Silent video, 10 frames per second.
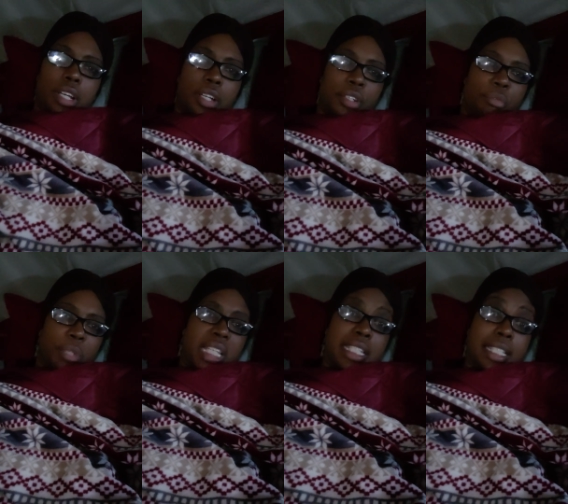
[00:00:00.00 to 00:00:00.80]
um,
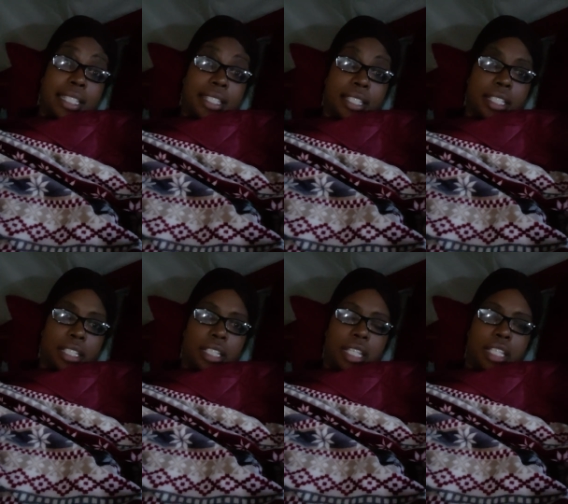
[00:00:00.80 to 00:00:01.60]

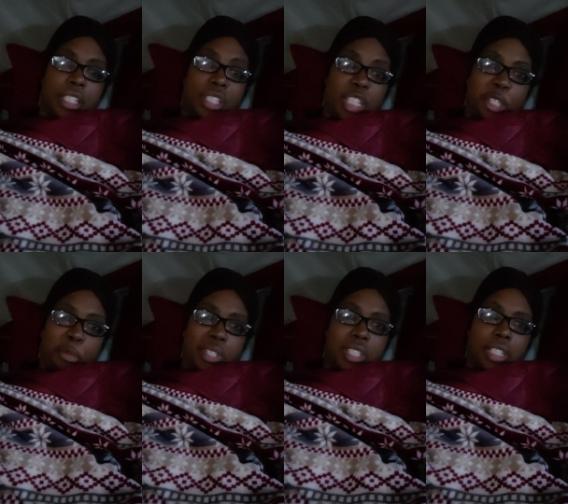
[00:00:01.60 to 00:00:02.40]
consistently,
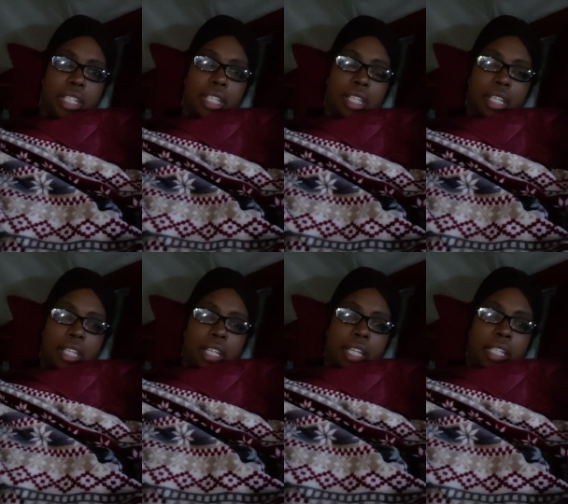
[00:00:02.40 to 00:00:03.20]
continuously,
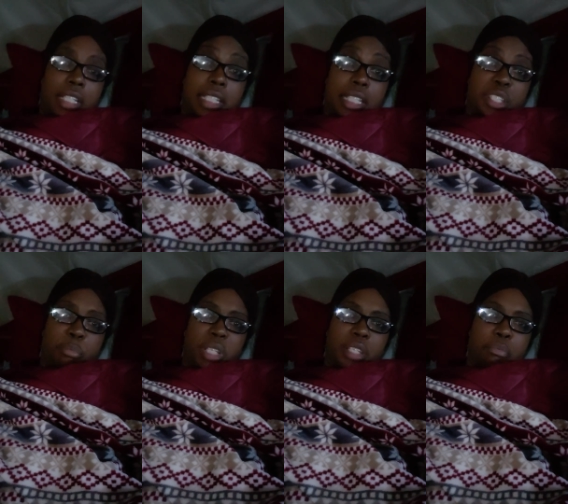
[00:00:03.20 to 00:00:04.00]
in a
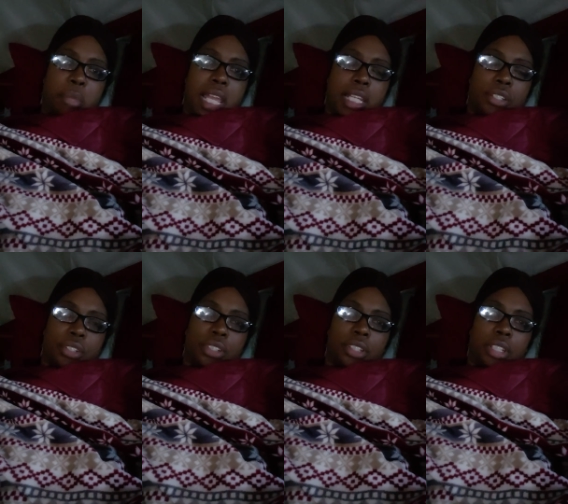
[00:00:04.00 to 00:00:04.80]
disciplined manner,